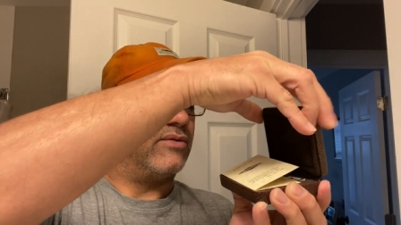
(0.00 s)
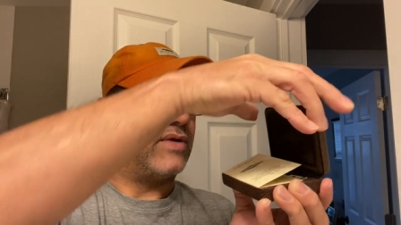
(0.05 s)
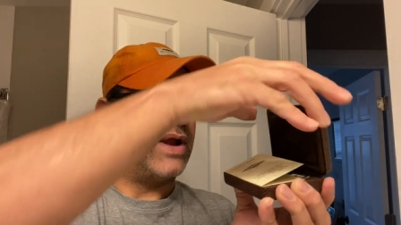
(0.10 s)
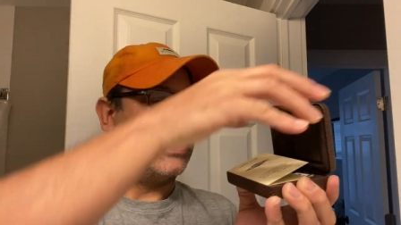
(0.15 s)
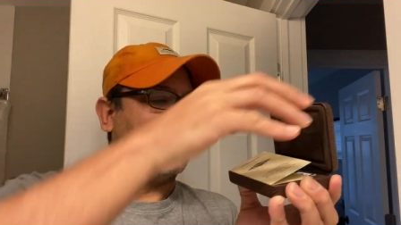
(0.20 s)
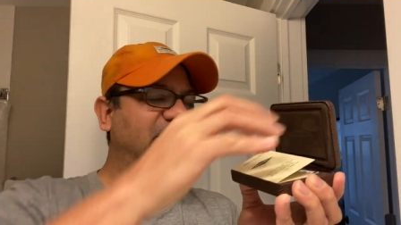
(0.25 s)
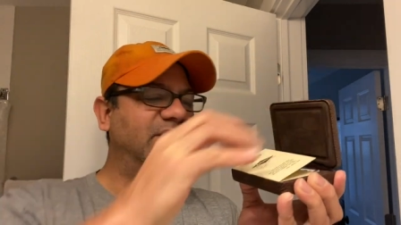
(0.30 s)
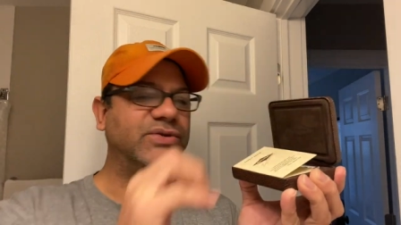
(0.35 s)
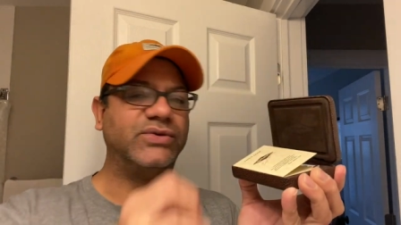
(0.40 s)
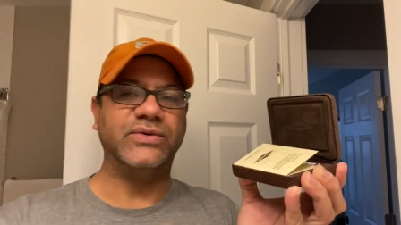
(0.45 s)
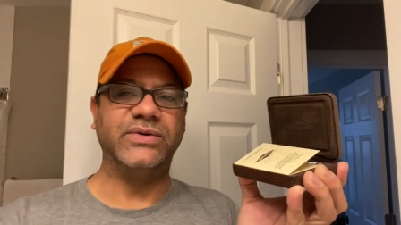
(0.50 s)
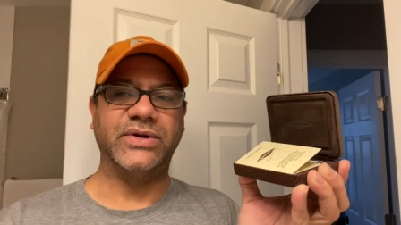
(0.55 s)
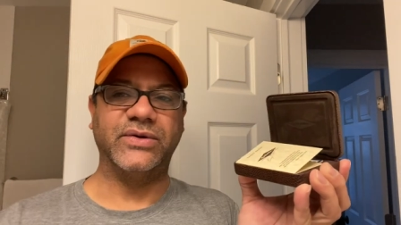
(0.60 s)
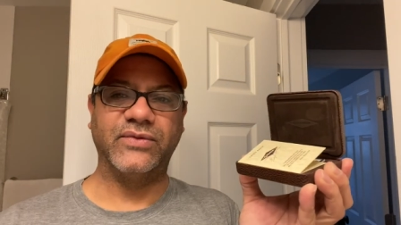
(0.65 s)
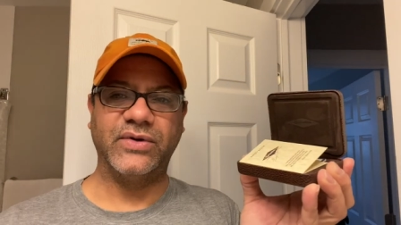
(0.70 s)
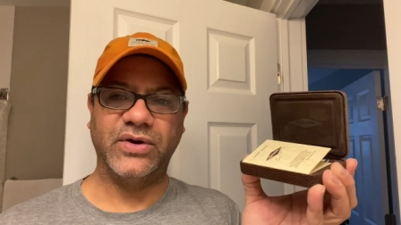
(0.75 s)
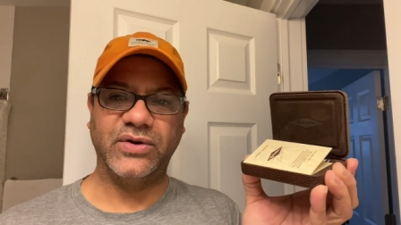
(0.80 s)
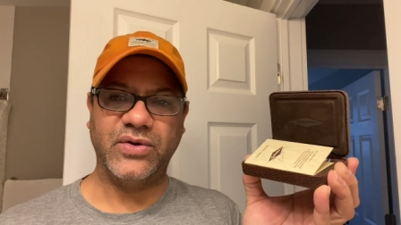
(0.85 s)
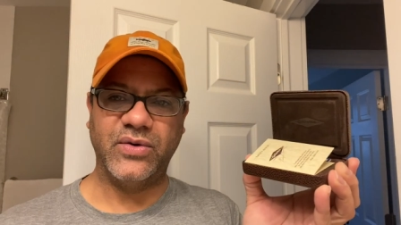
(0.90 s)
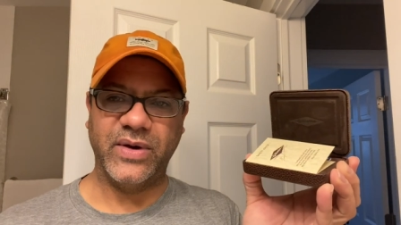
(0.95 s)
right into it
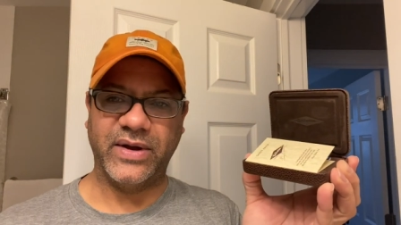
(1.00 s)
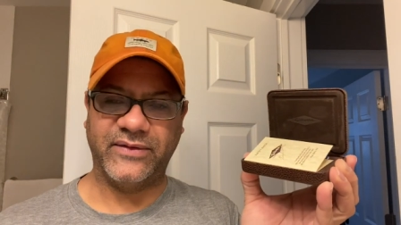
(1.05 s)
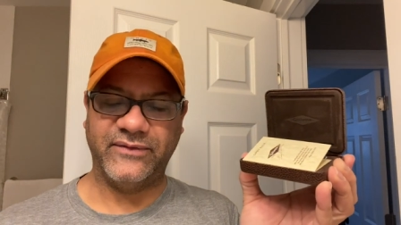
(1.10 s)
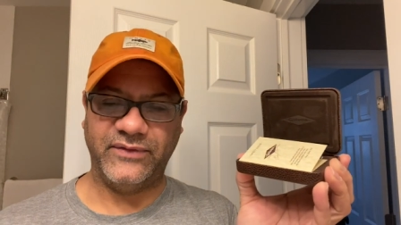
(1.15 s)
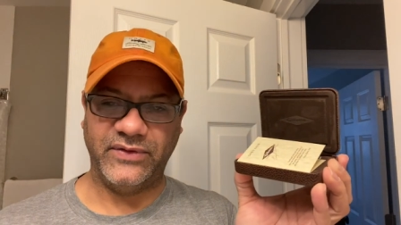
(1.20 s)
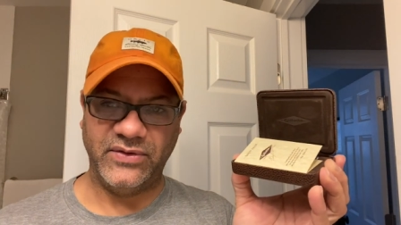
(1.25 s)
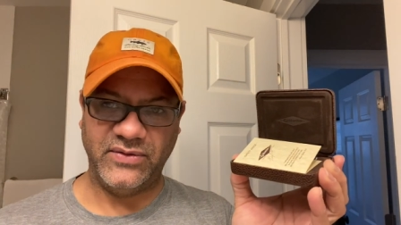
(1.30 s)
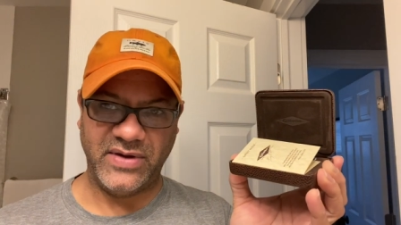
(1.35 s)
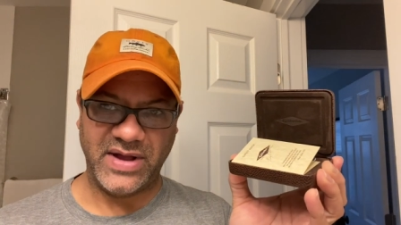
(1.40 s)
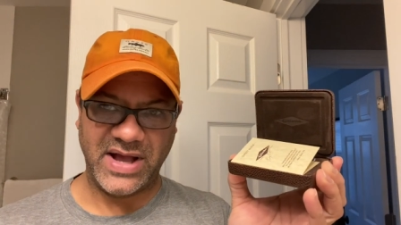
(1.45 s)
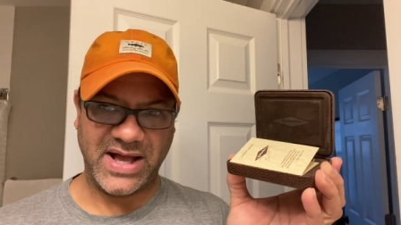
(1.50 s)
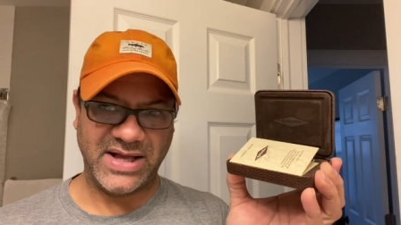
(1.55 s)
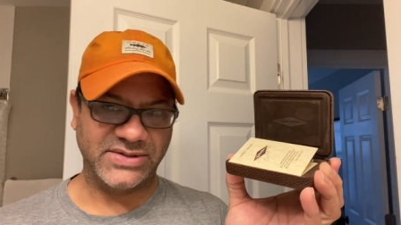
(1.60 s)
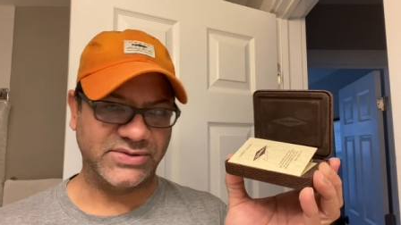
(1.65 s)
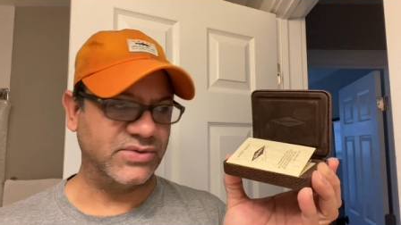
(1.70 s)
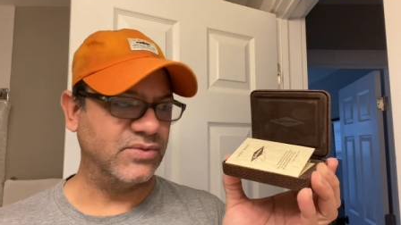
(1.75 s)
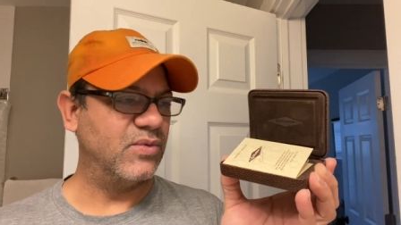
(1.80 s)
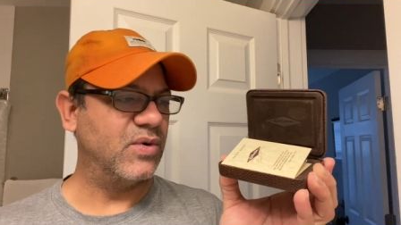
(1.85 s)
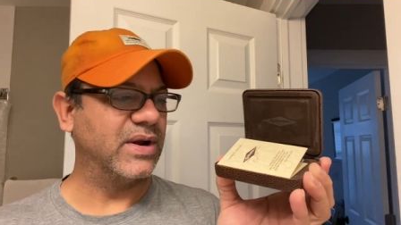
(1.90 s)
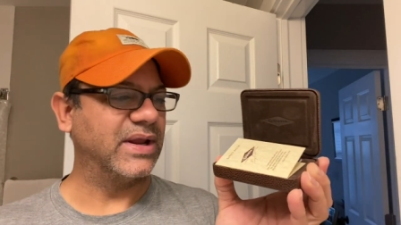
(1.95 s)
real quick for you guys
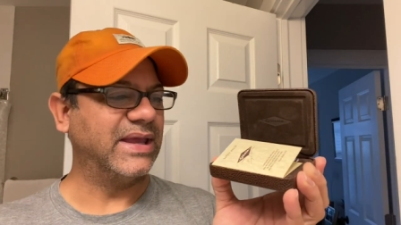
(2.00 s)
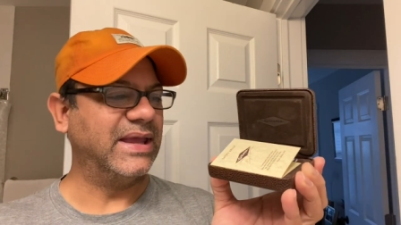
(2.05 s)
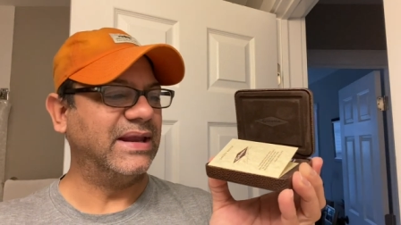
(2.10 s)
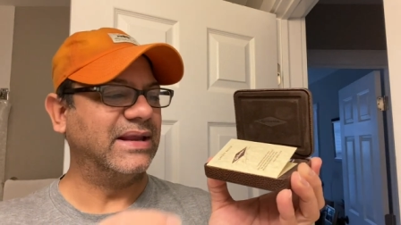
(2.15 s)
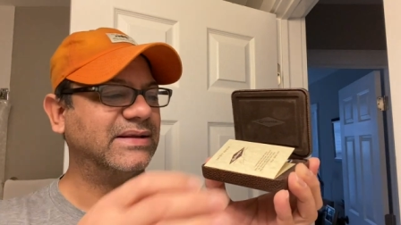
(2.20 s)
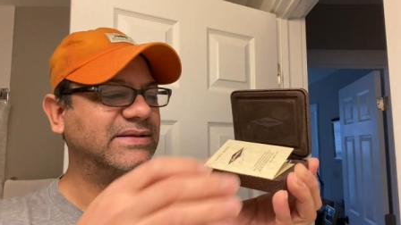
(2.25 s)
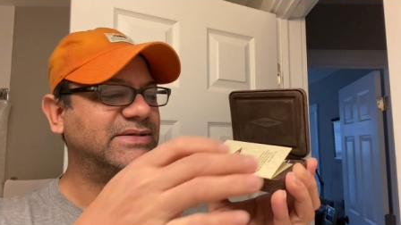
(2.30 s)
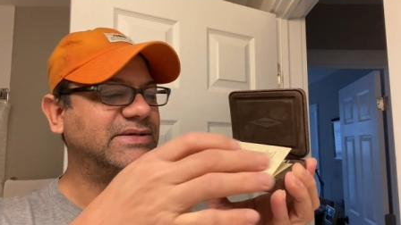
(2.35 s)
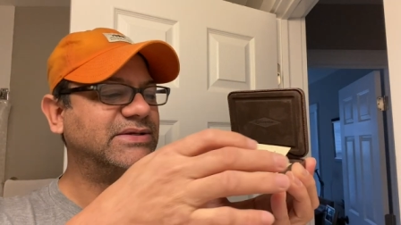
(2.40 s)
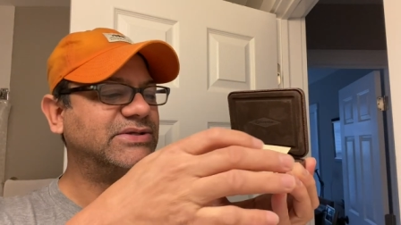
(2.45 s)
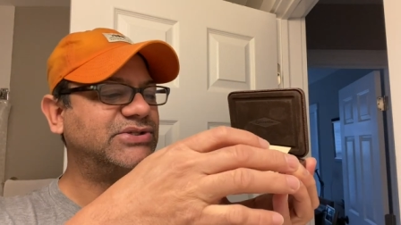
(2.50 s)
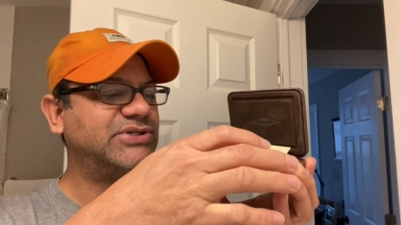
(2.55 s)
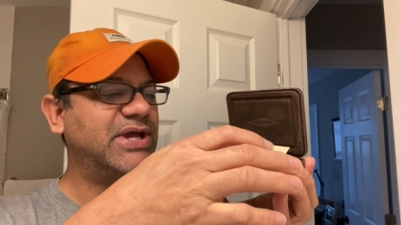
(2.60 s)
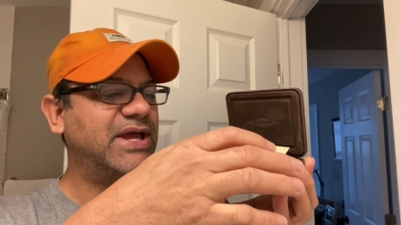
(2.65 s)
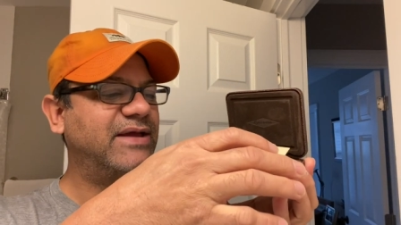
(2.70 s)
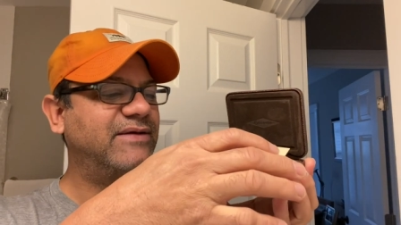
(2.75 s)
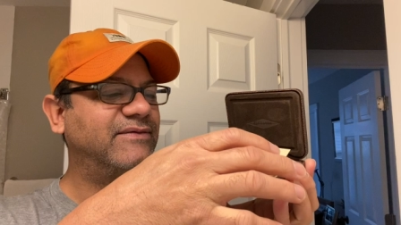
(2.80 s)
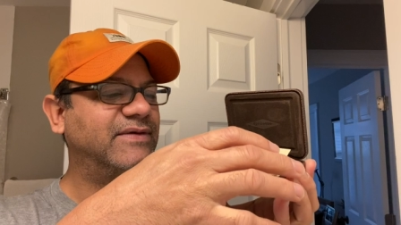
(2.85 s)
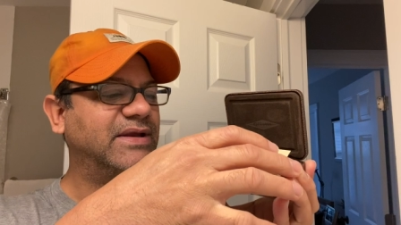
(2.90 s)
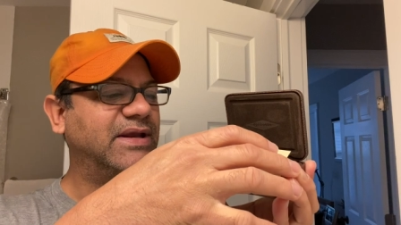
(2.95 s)
who want to get into the
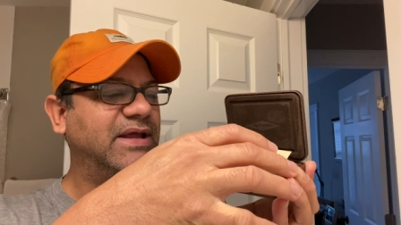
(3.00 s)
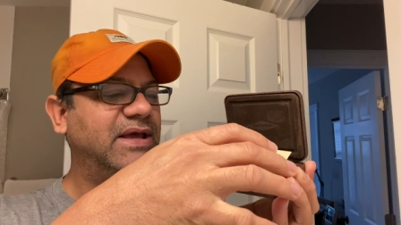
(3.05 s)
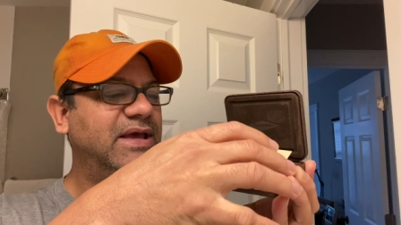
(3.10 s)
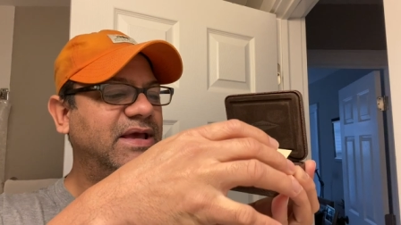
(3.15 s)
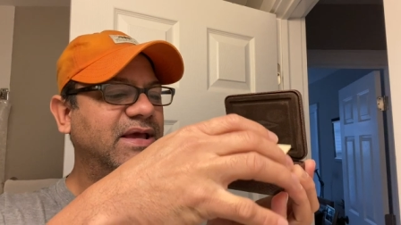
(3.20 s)
shaving.